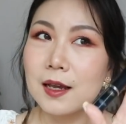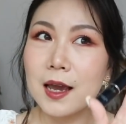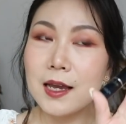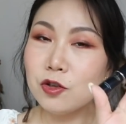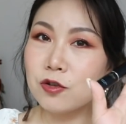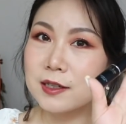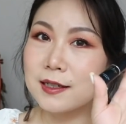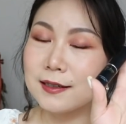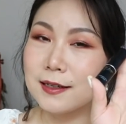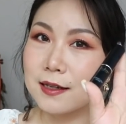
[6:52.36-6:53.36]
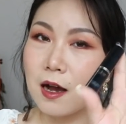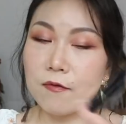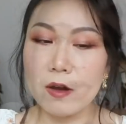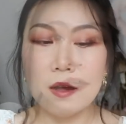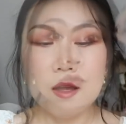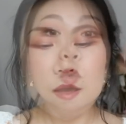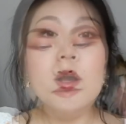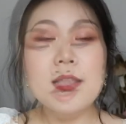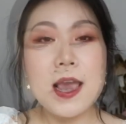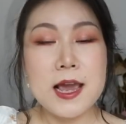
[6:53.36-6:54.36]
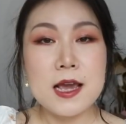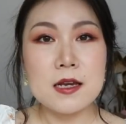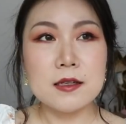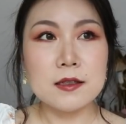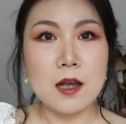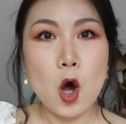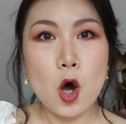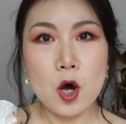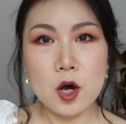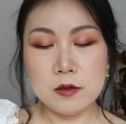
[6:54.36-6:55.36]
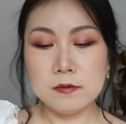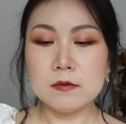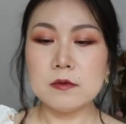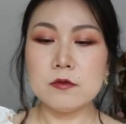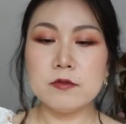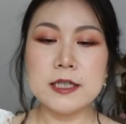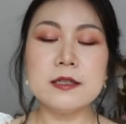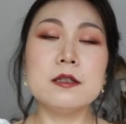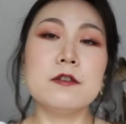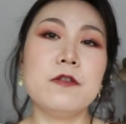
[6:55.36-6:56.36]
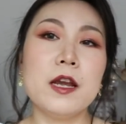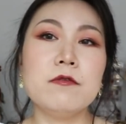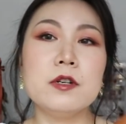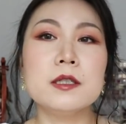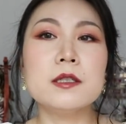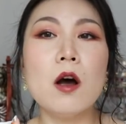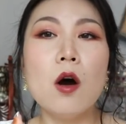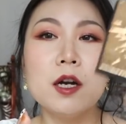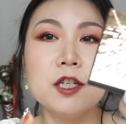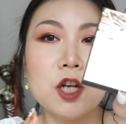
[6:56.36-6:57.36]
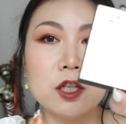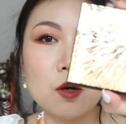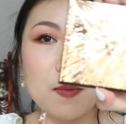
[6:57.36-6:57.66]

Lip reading: interesting discovery. Next one is her recent favorite eyeshadow